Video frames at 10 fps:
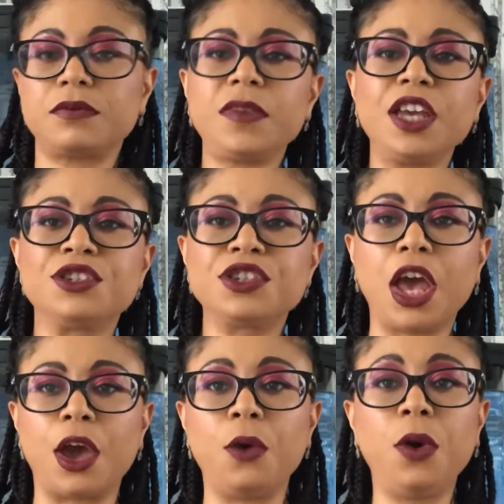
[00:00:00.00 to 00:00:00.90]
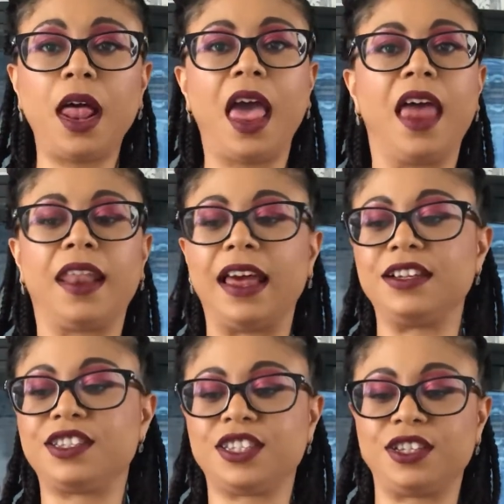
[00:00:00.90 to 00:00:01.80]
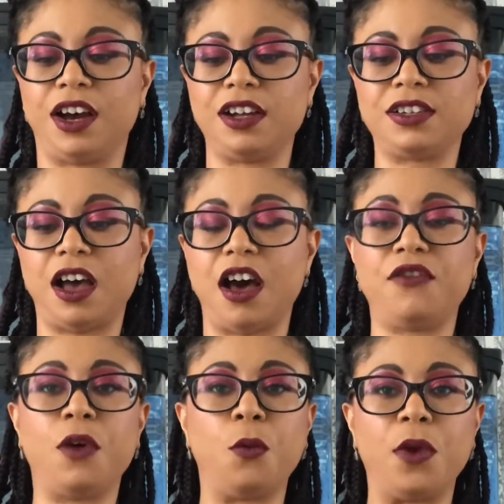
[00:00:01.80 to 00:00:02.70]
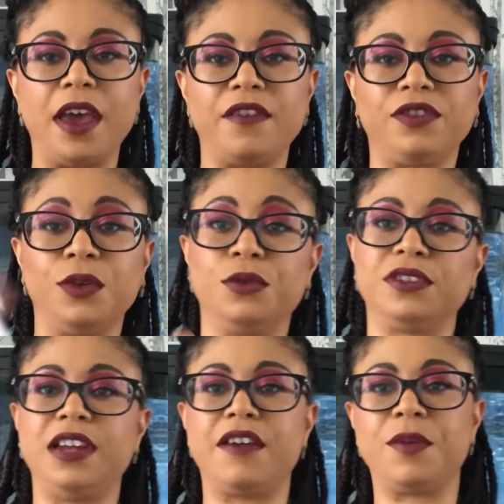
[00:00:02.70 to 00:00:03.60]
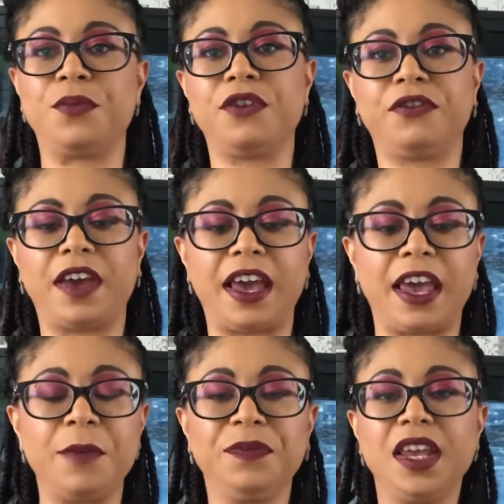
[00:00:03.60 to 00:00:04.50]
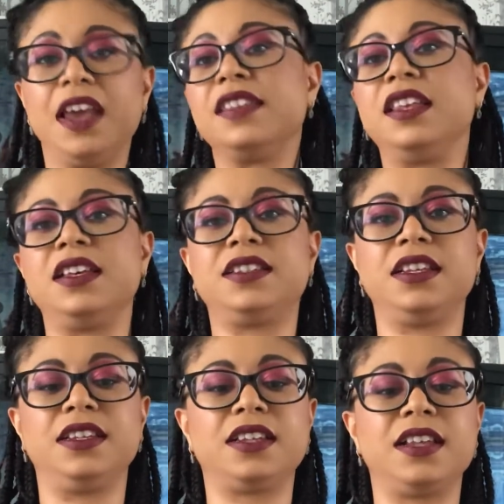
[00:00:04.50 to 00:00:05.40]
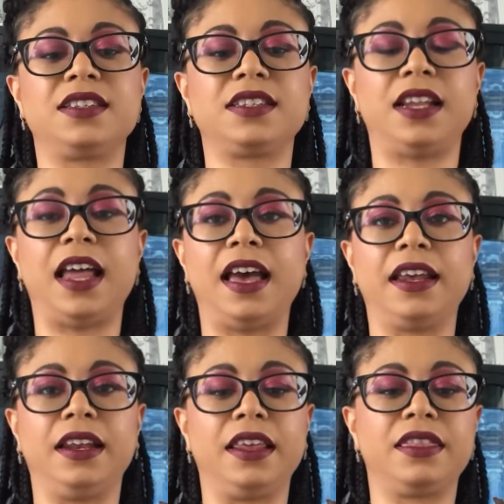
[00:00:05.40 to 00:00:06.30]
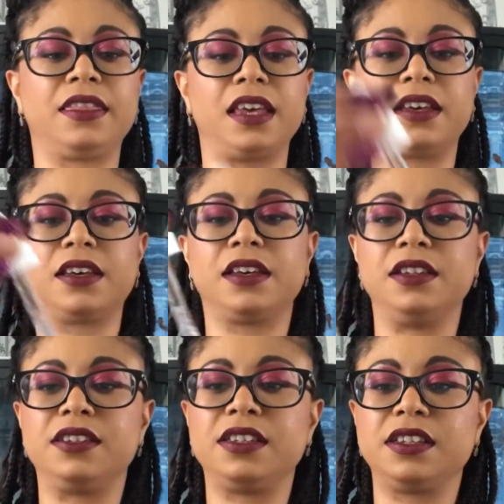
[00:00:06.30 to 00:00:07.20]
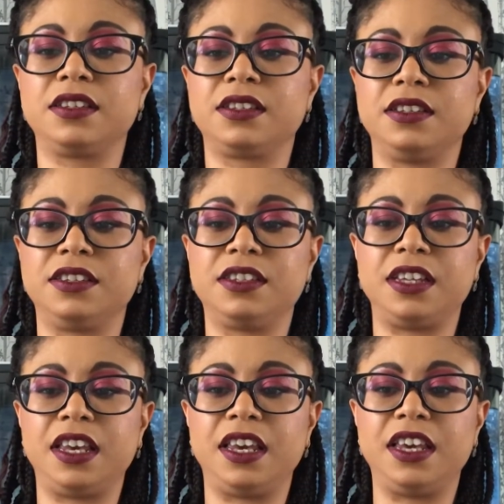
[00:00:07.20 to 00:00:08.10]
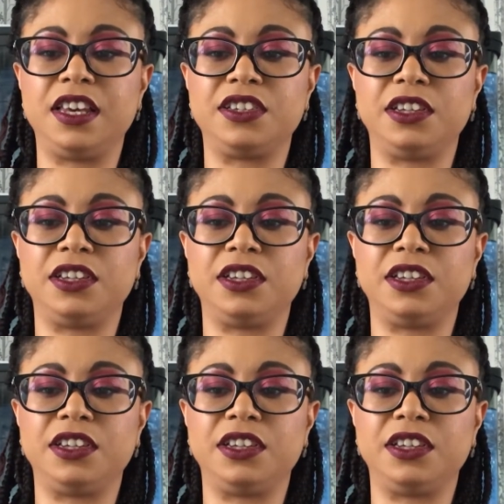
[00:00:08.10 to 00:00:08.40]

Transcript: So let's start off with the ordinary buffet. This is a slightly thick consistency. It's a